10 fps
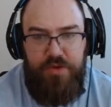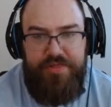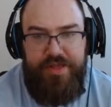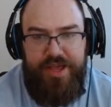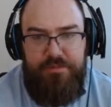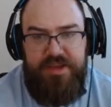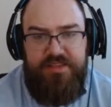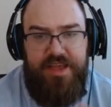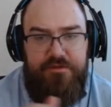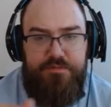one line
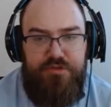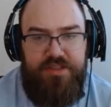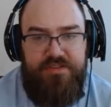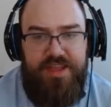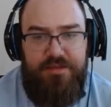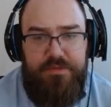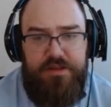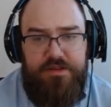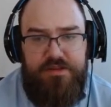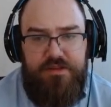because every print
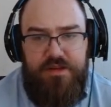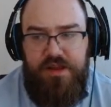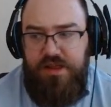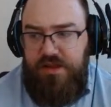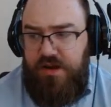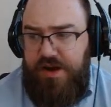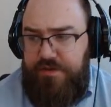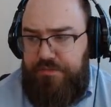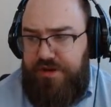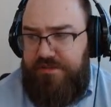statement or
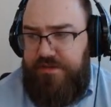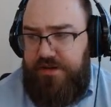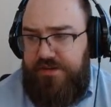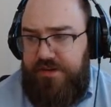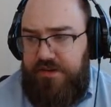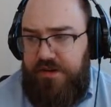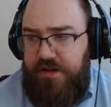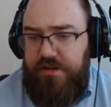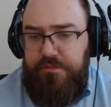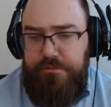every print function
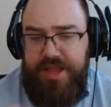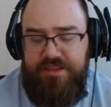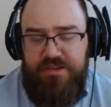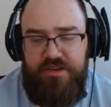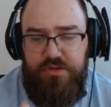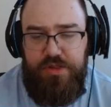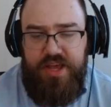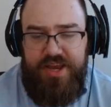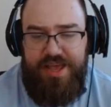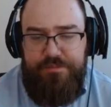call makes a new
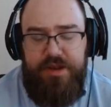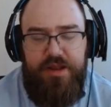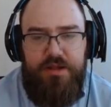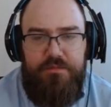line happen.